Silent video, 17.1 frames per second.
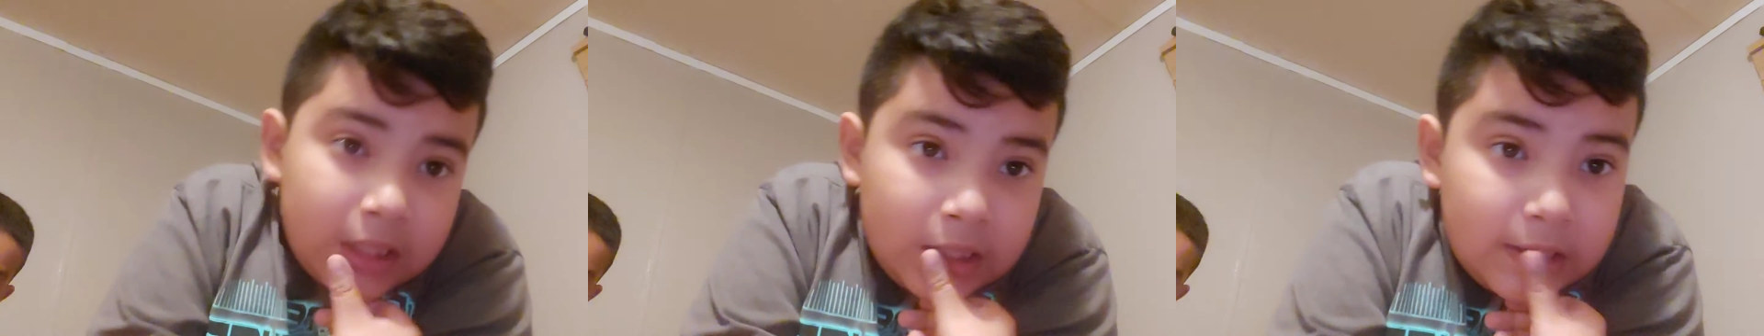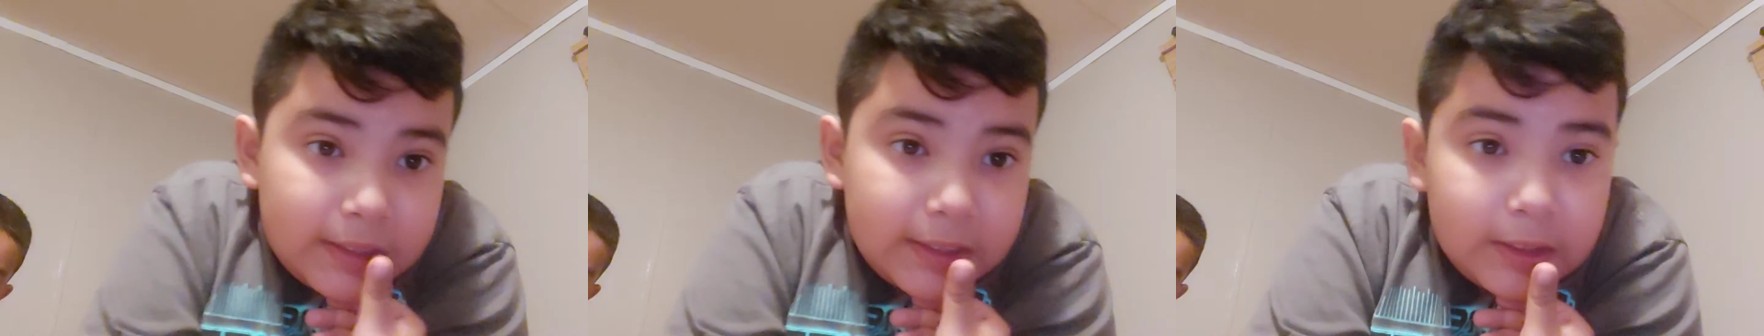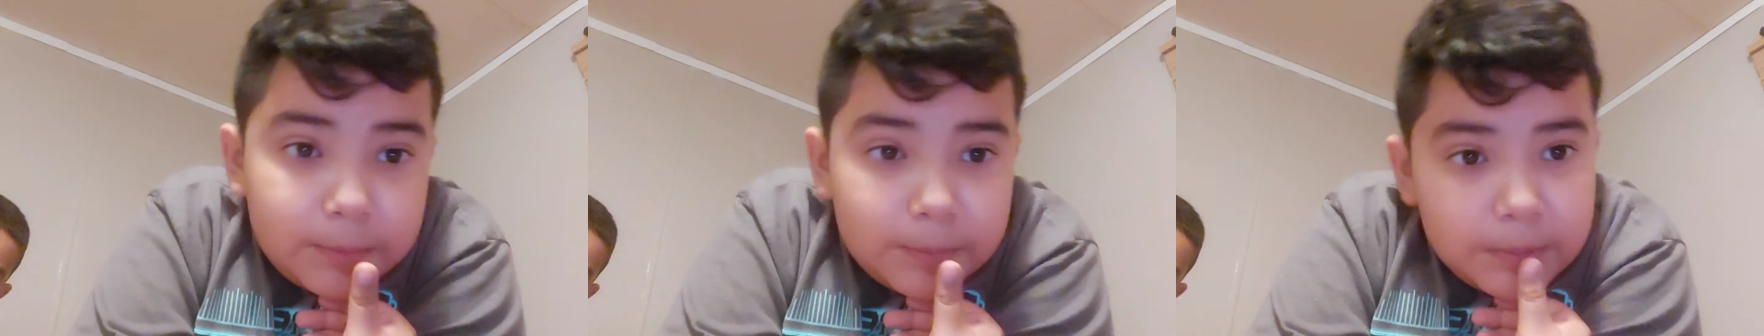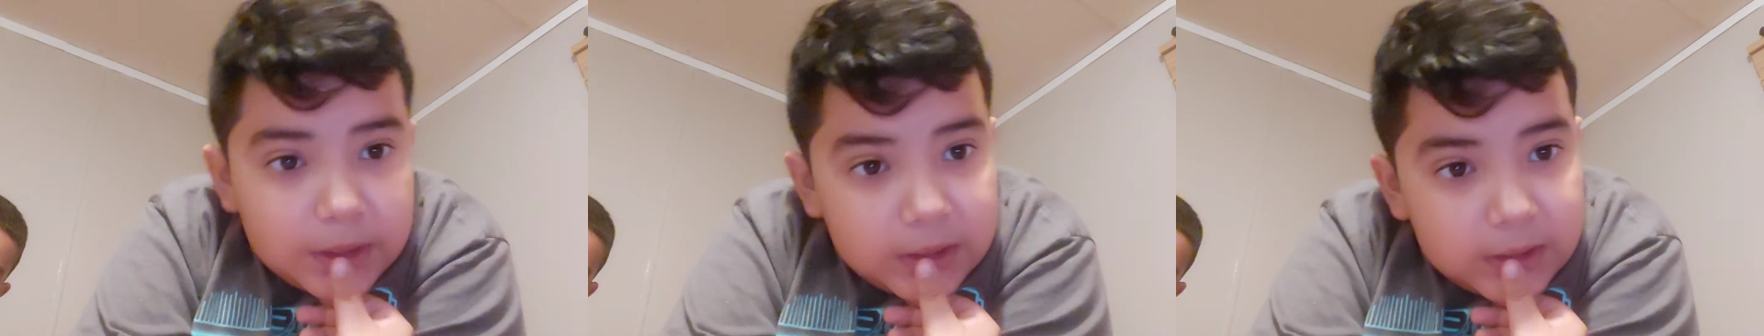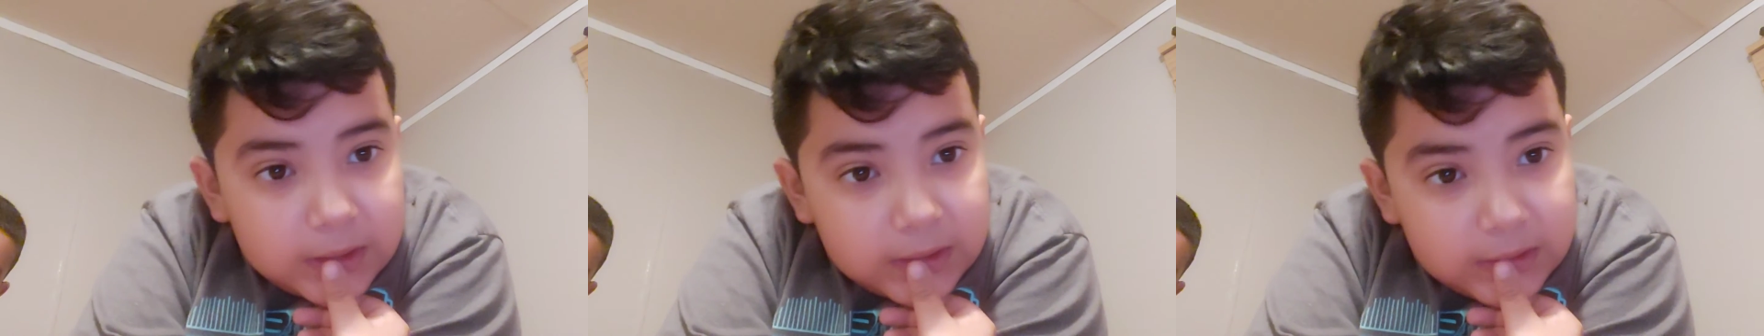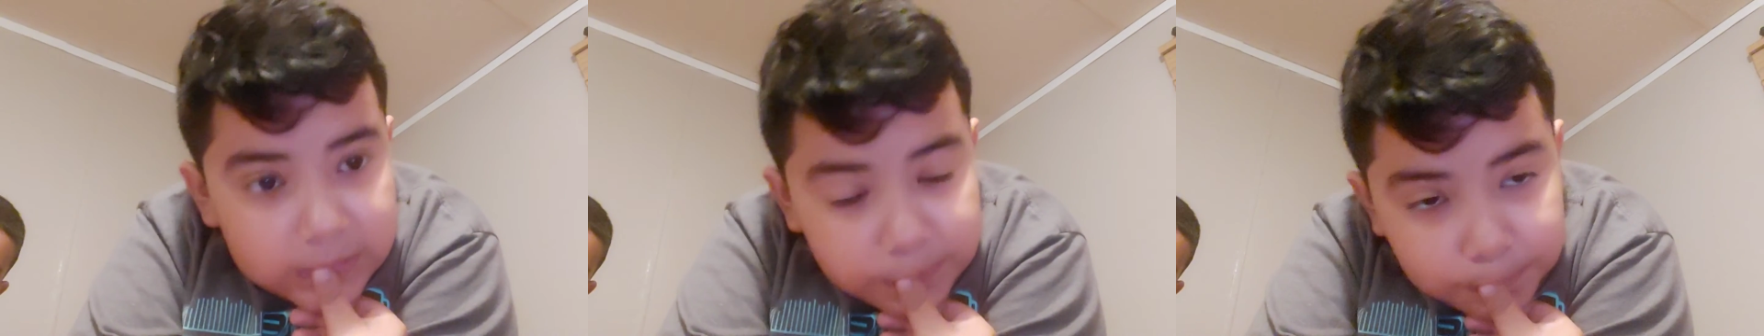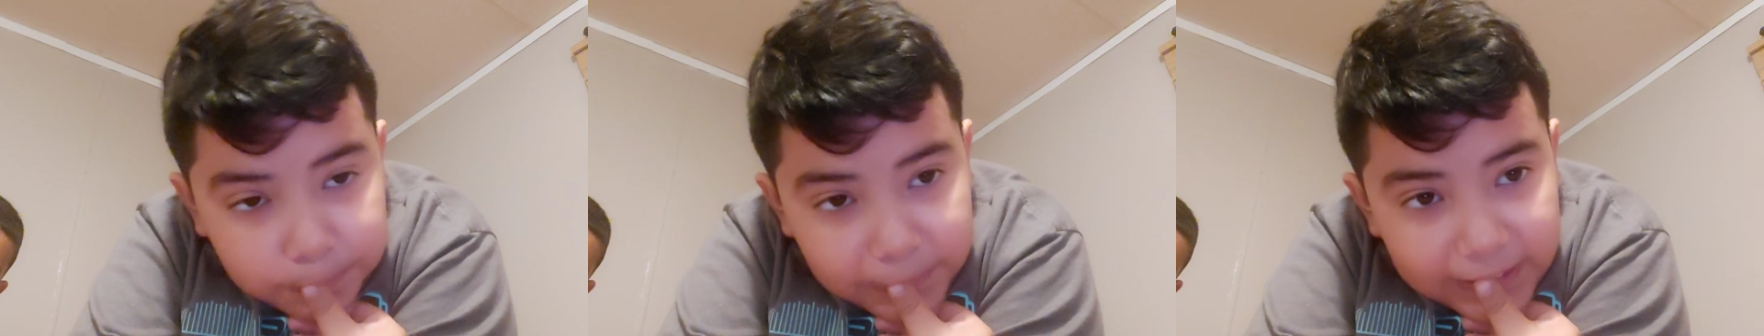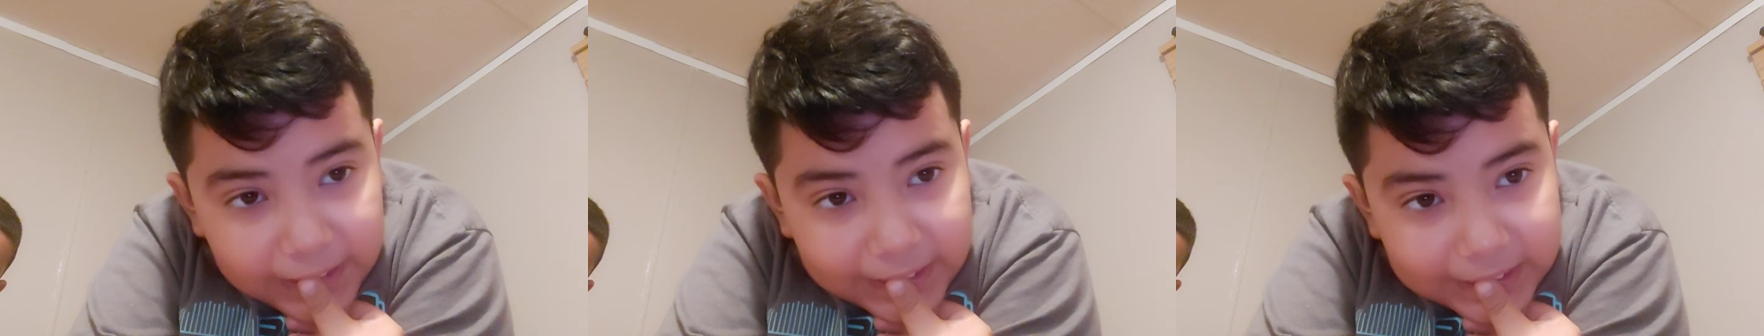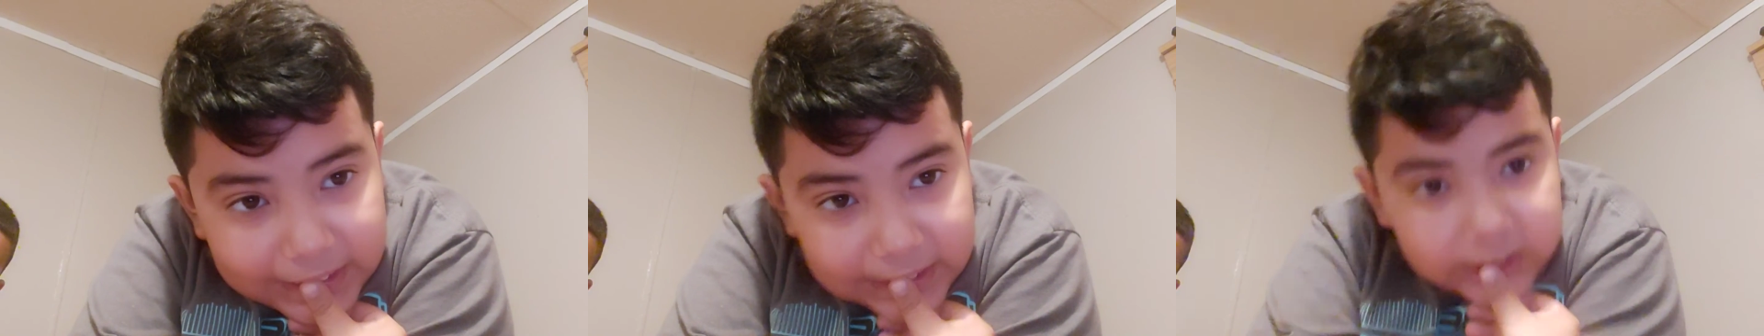English but
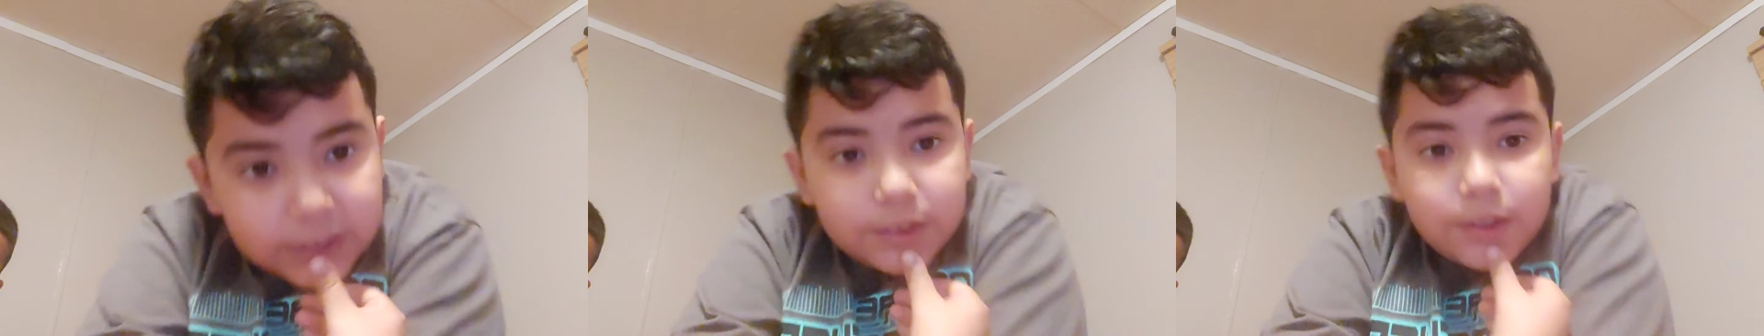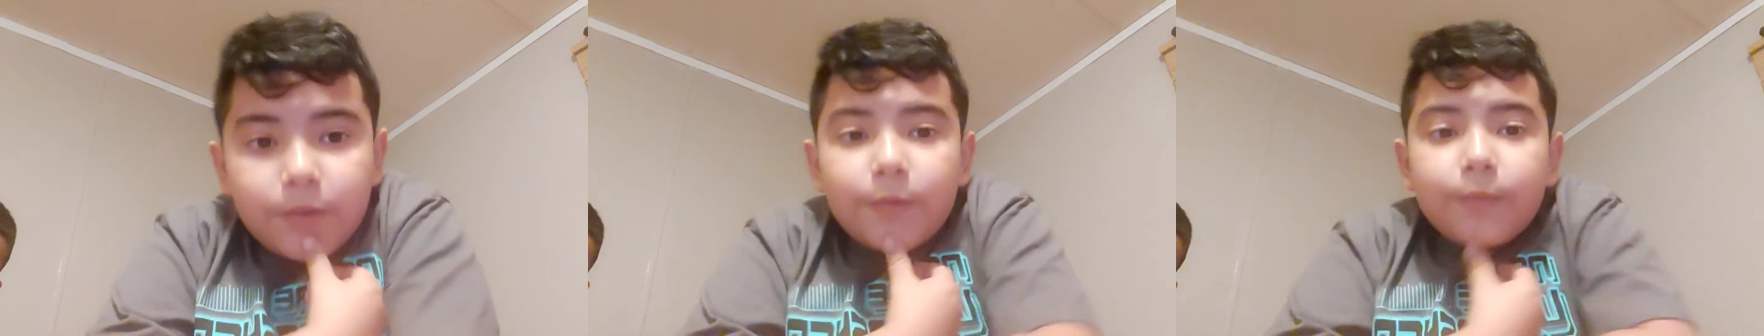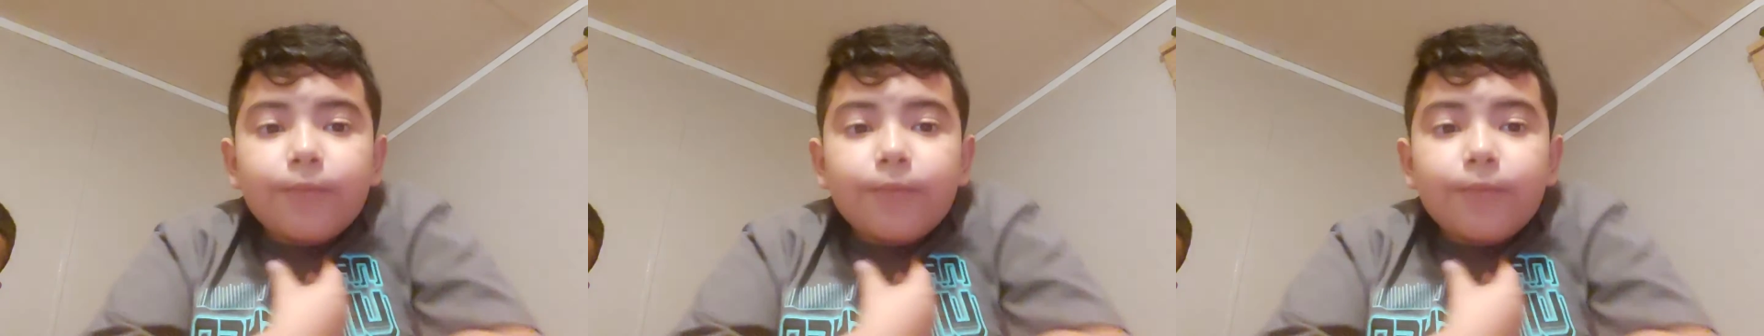Spanish.